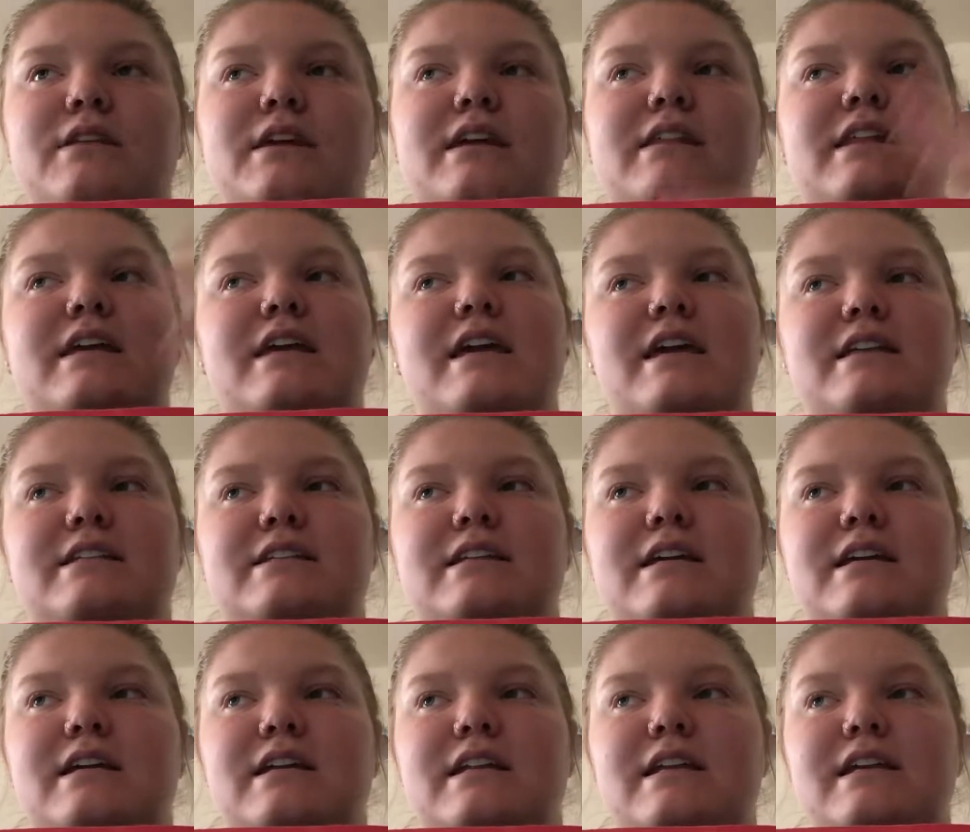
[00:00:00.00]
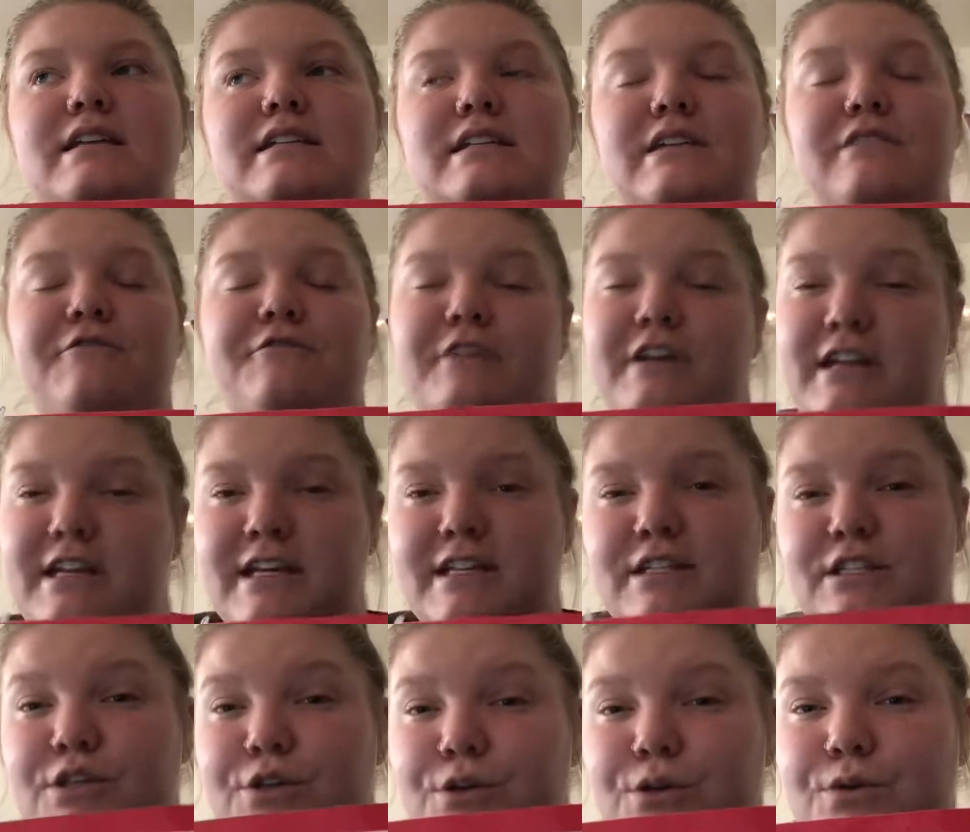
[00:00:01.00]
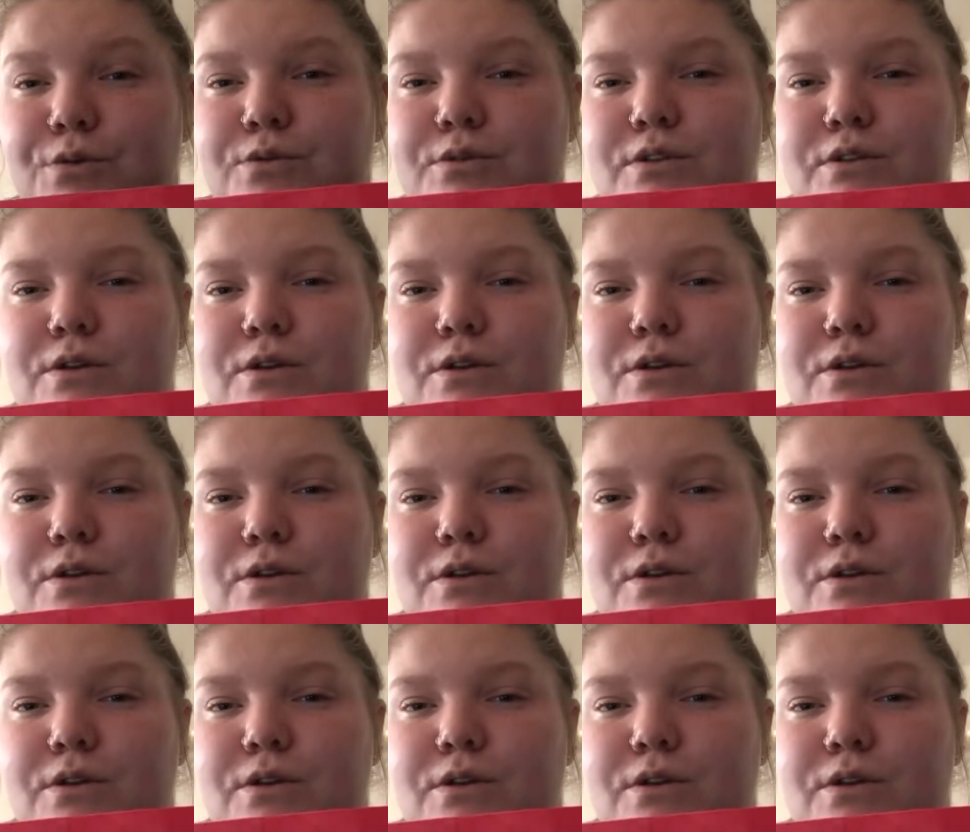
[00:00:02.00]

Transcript: like the kids can easily read it too.